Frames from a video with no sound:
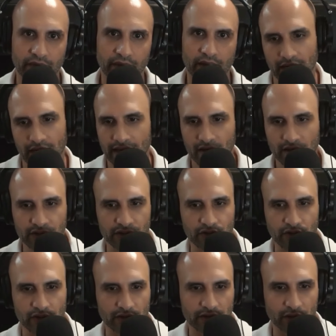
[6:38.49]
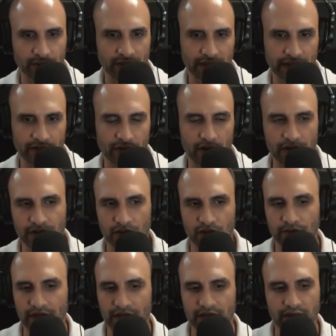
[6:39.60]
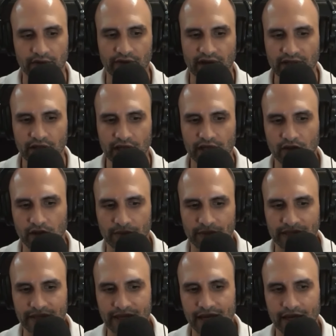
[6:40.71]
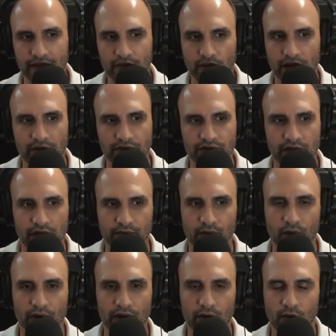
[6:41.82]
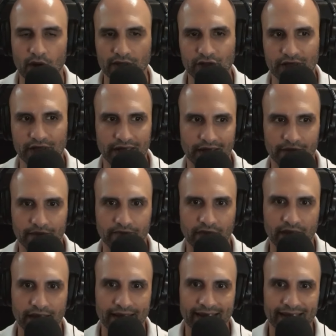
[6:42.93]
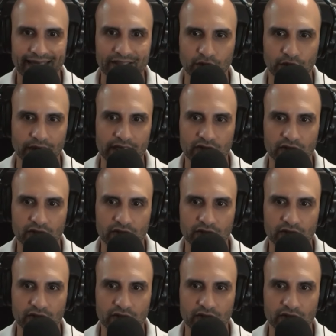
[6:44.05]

And I also struggled a little bit later on too. But if I take a look at my dad, when I was a young boy, watching him drink.